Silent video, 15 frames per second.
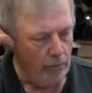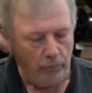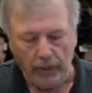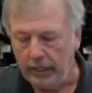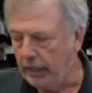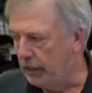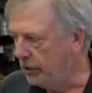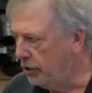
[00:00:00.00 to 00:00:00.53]

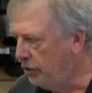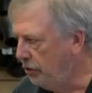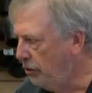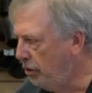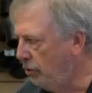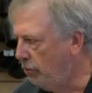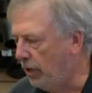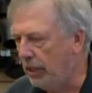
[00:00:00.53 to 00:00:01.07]
because you
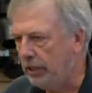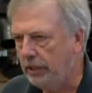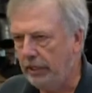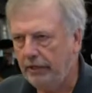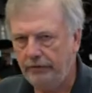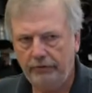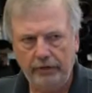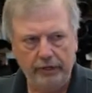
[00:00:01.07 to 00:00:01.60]
don't want
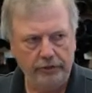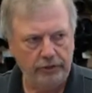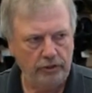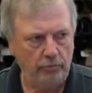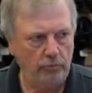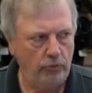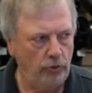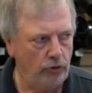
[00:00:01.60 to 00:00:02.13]
these things to
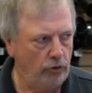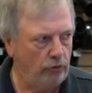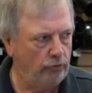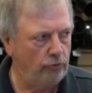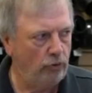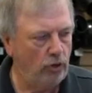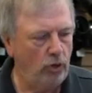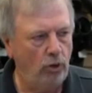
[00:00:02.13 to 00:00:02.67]

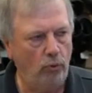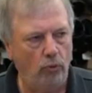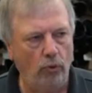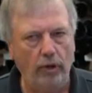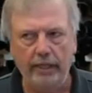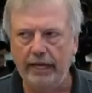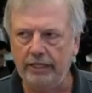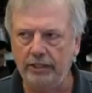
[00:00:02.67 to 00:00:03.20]
move
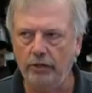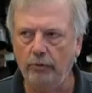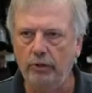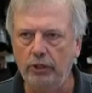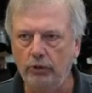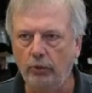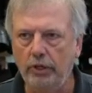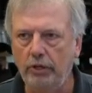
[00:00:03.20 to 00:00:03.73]
while that's
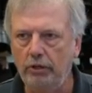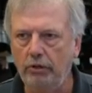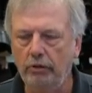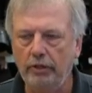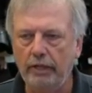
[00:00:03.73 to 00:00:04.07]
going twenty-two